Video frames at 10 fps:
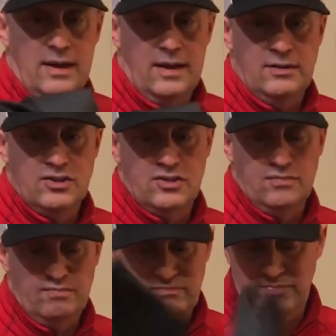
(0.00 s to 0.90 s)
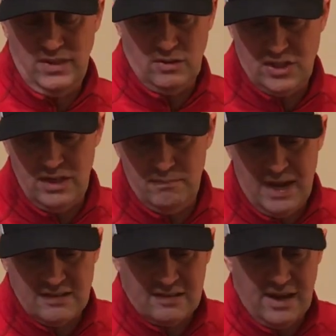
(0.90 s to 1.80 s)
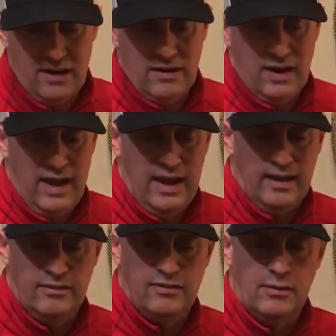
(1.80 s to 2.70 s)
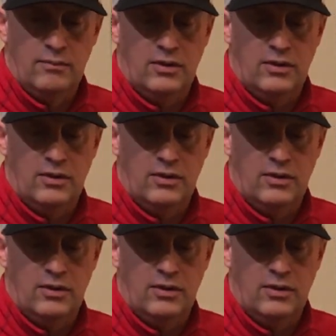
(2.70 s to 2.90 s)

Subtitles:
just a cheap base layer, and some